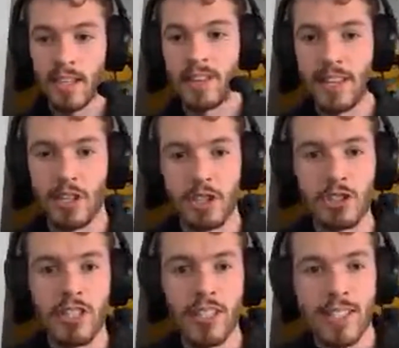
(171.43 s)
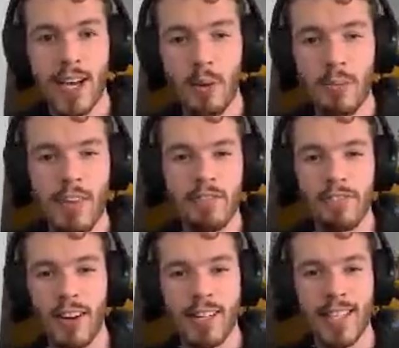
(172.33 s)
and then you need to help me
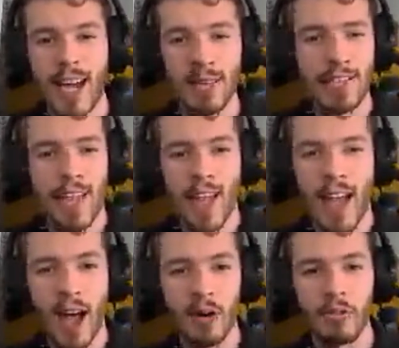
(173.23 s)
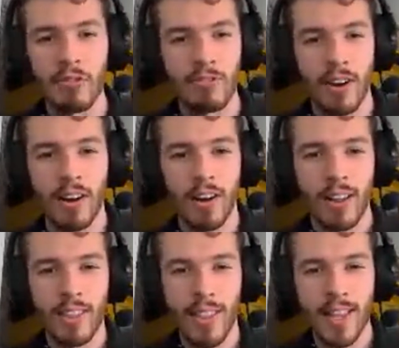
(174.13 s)
find out how far
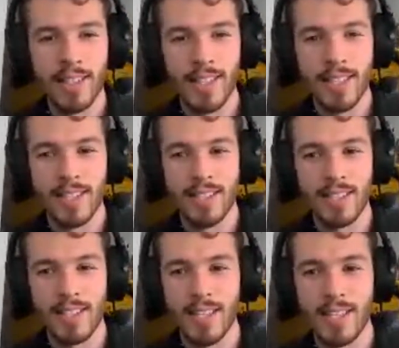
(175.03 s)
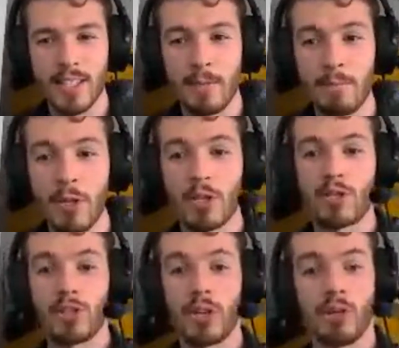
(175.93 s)
that distance is.
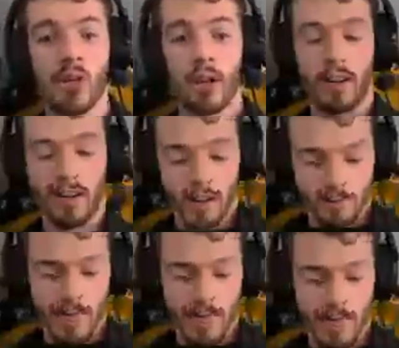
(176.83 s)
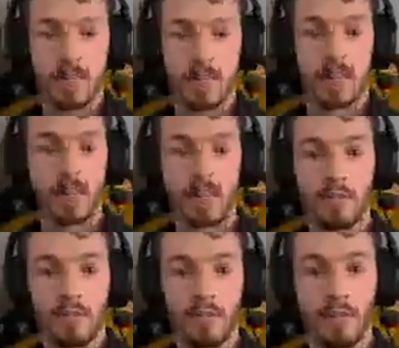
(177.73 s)
So the heartbeat,
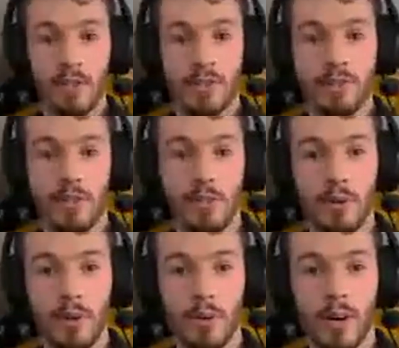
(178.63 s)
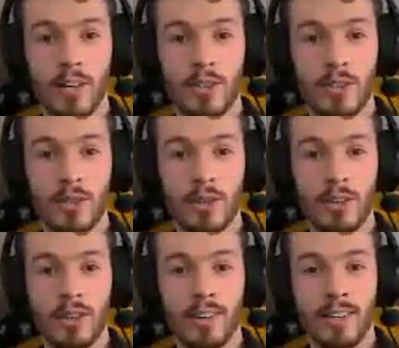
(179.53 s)
for those of you who are unsure,
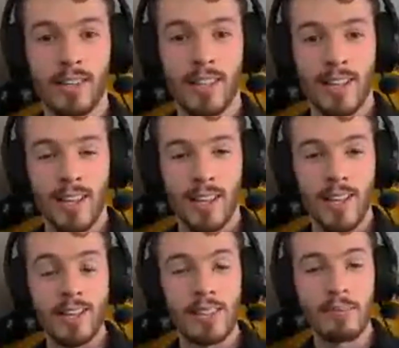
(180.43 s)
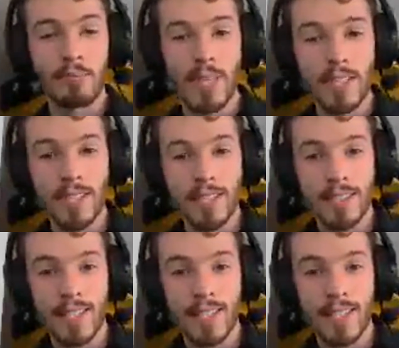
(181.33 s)
it's the beating